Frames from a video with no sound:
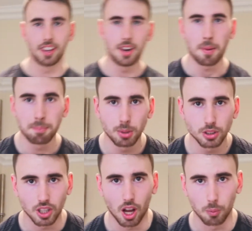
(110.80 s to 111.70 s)
The
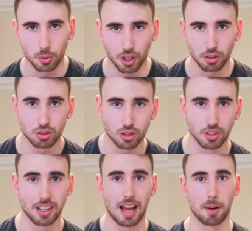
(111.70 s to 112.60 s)
numbers I will go
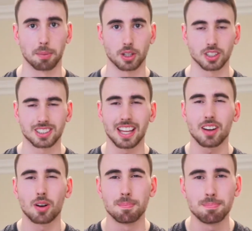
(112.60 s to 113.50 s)
through now because they
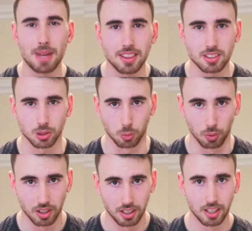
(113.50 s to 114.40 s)
are
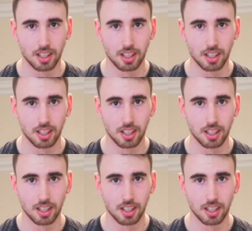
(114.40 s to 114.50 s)
mental.